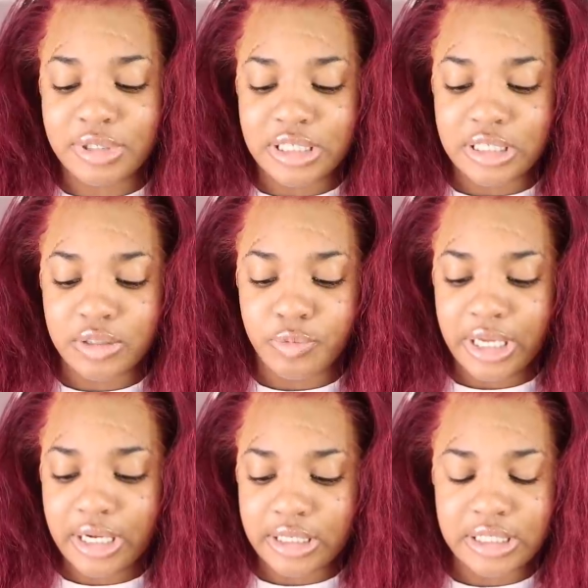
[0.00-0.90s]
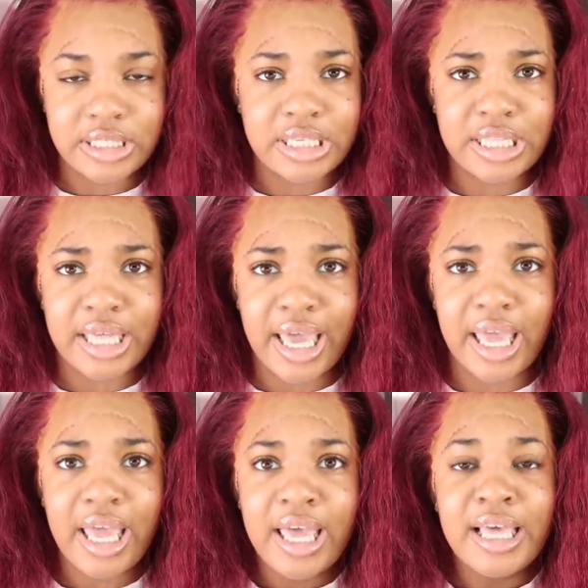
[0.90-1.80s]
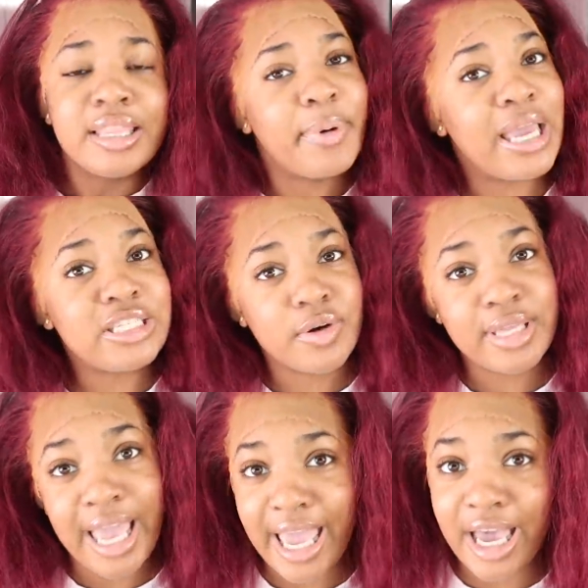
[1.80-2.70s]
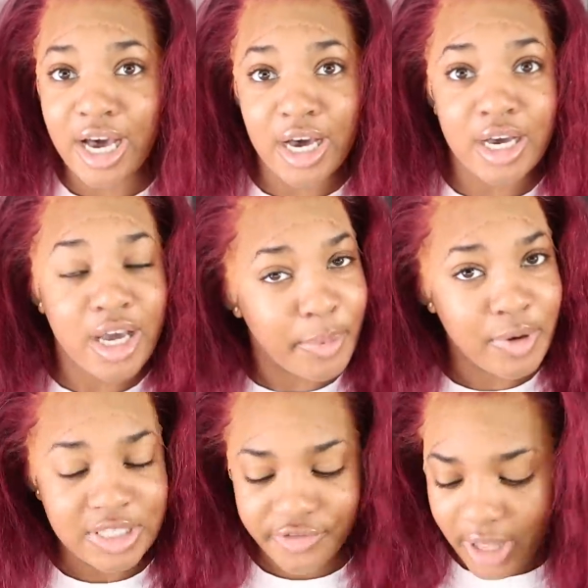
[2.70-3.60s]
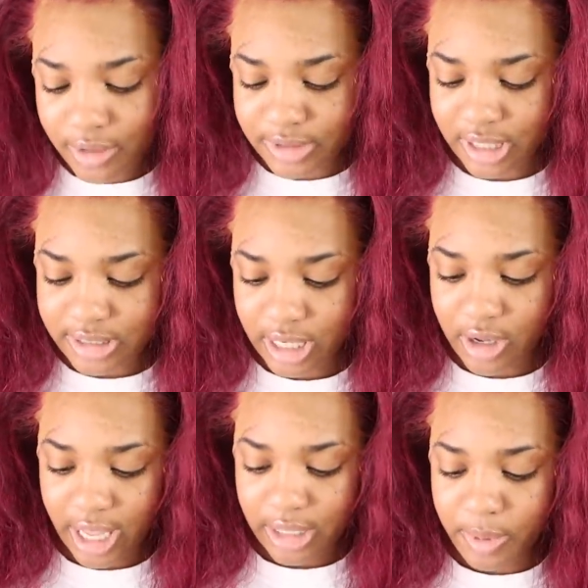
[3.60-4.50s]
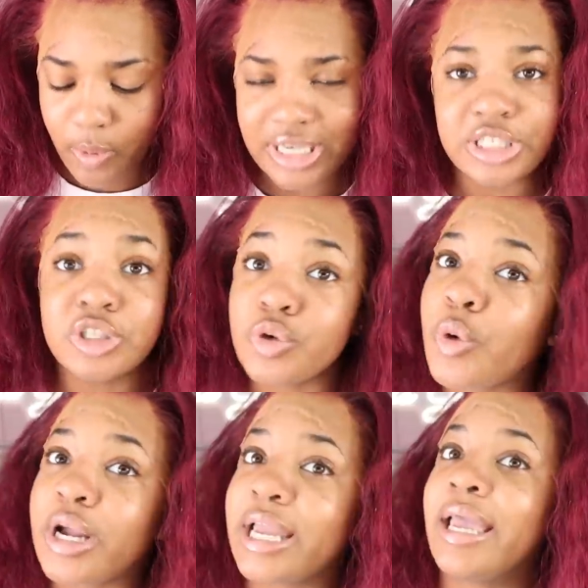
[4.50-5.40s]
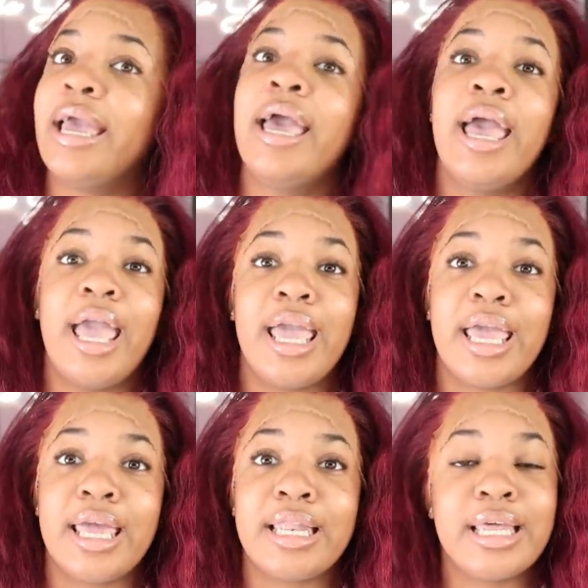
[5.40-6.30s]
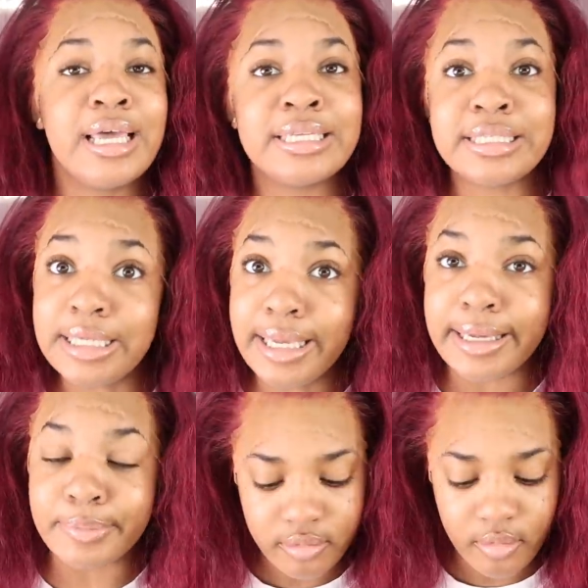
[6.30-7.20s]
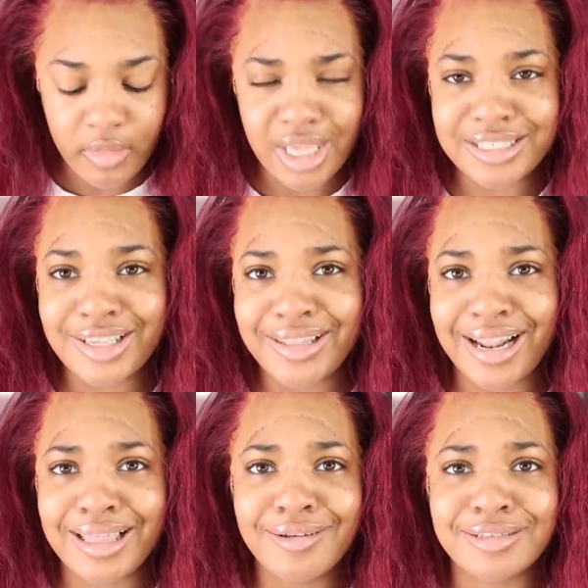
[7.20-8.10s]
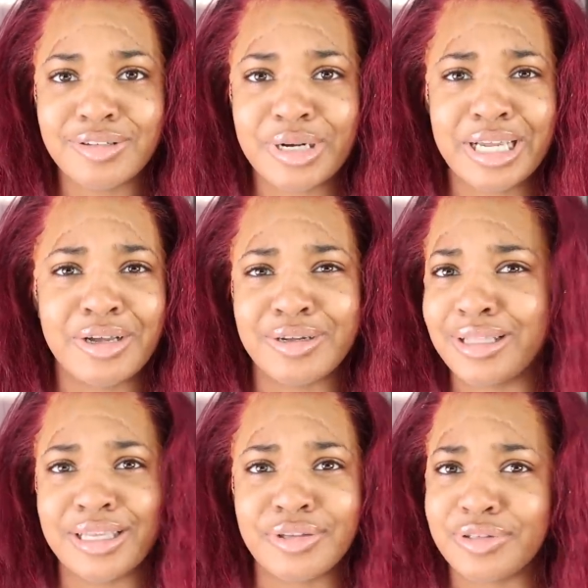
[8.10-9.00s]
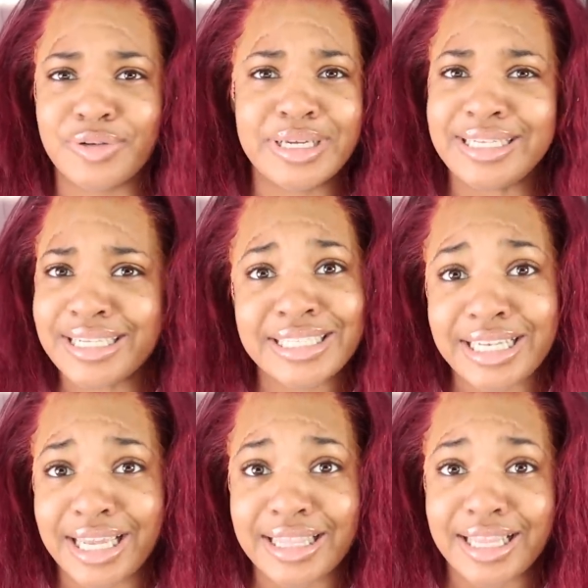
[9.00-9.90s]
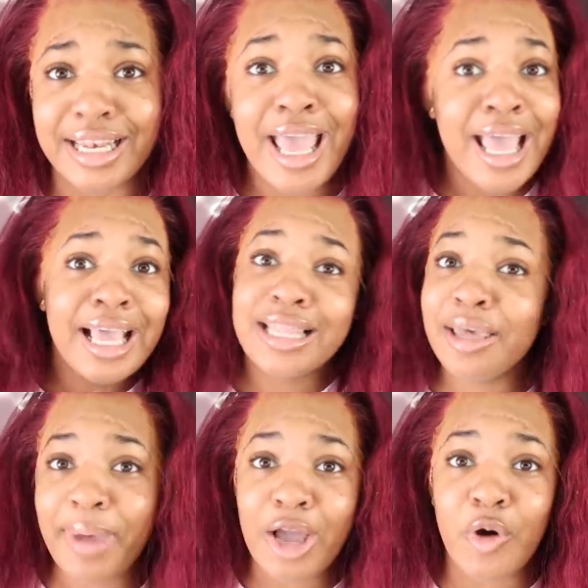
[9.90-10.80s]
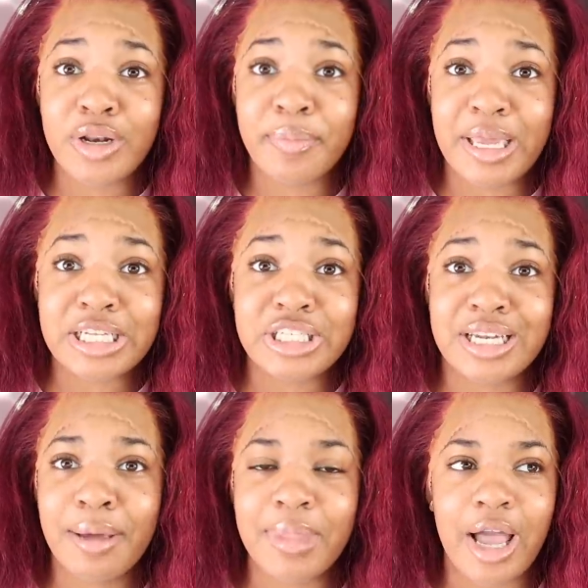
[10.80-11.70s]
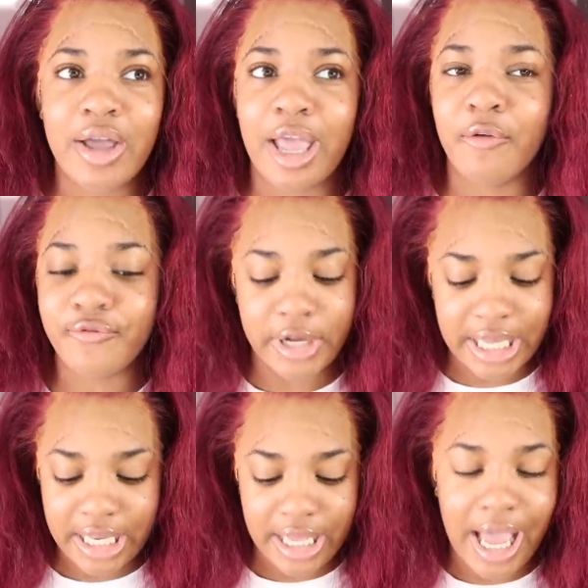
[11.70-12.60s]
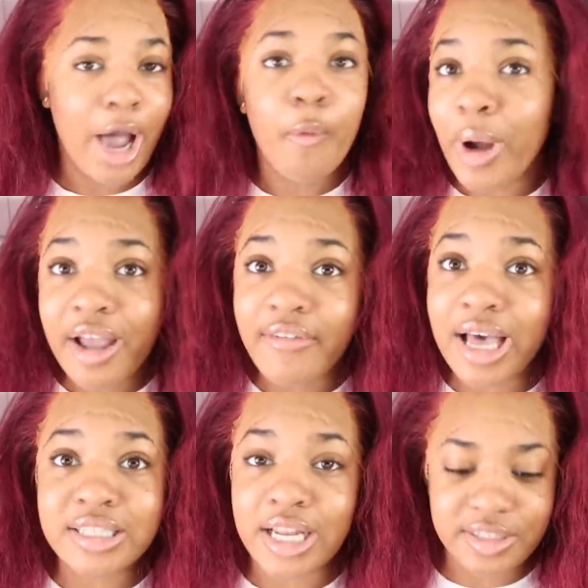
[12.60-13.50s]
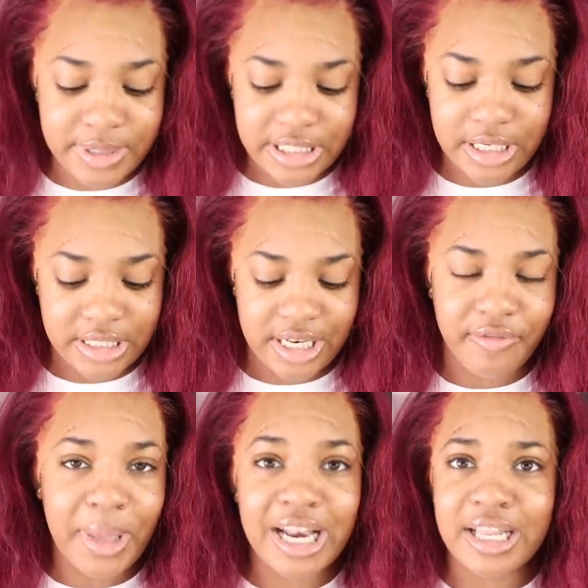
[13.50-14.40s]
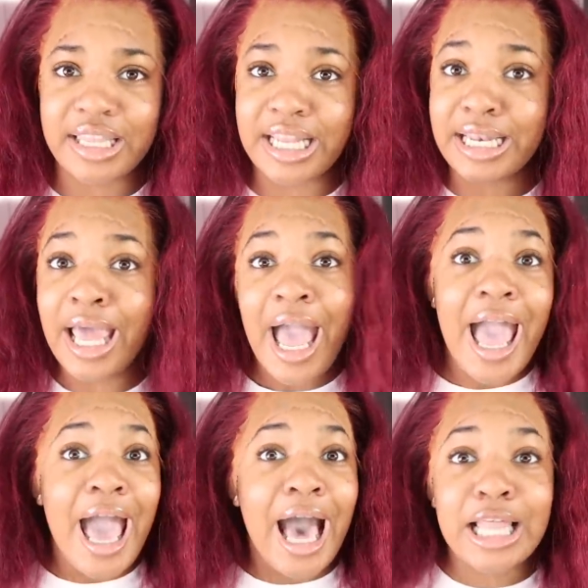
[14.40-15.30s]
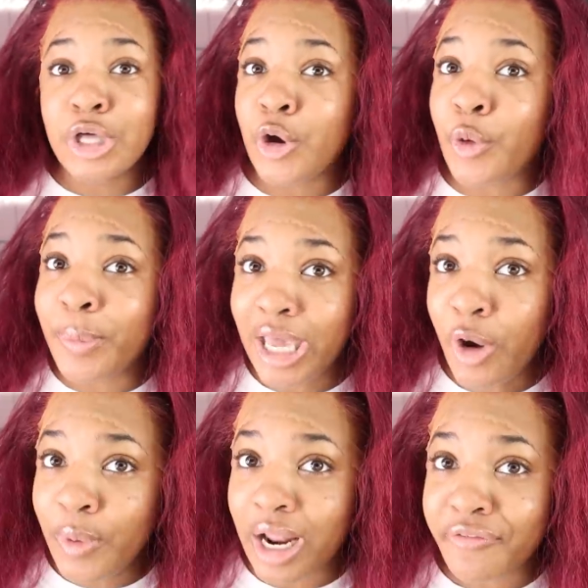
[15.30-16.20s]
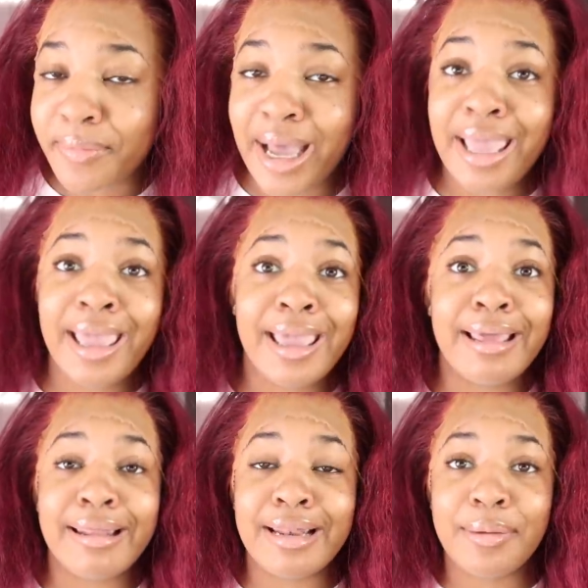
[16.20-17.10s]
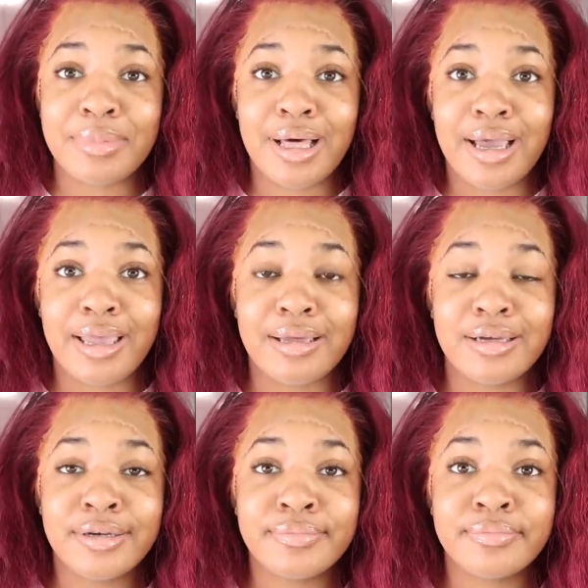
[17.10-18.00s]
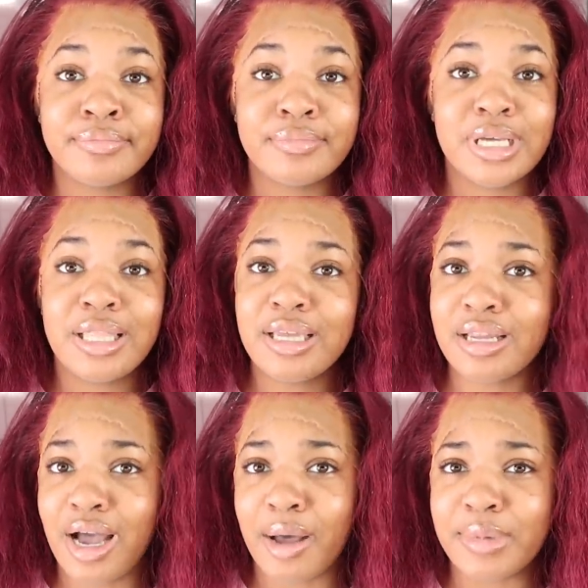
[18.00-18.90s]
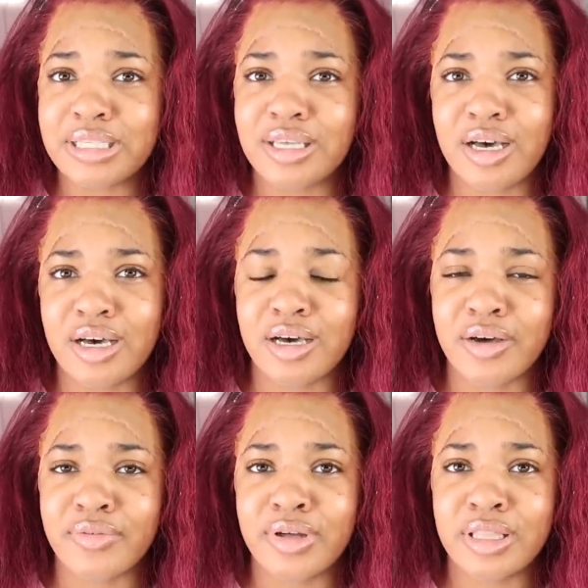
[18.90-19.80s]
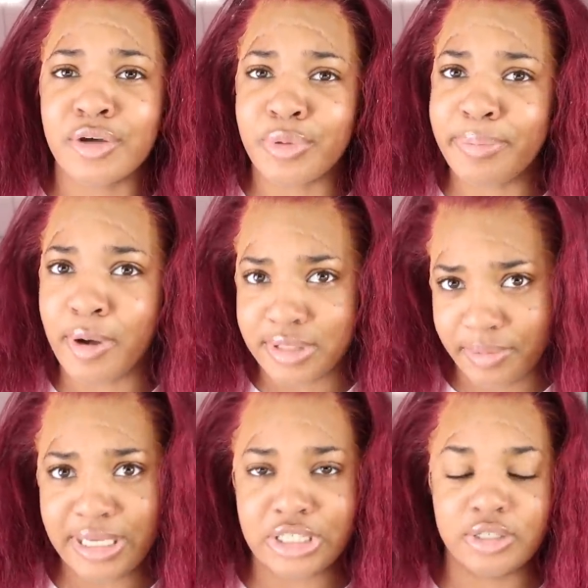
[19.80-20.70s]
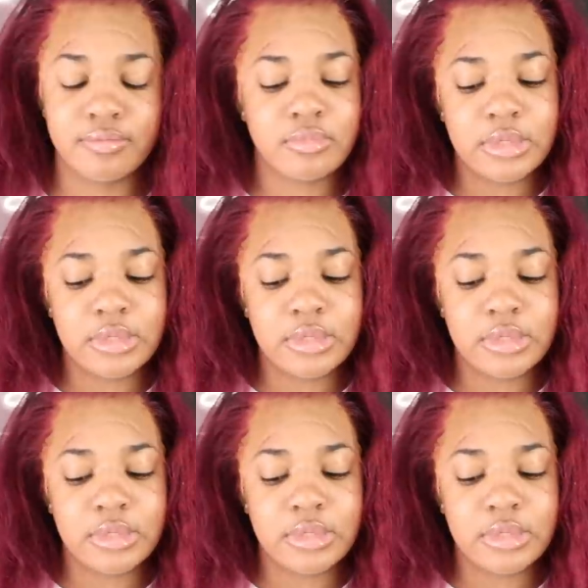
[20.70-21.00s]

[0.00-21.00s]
was just weird to see that the page only had a couple hundred followers. So I was like, okay, let me watch the story and see. So then I click on the story, click through the story, didn't see nothing. Click back on the picture and I'm like, okay, forget it. Wherever I saw this picture, it doesn't even matter. And then a little bell went off in my head and I'm like, click in the comments of the reposted picture.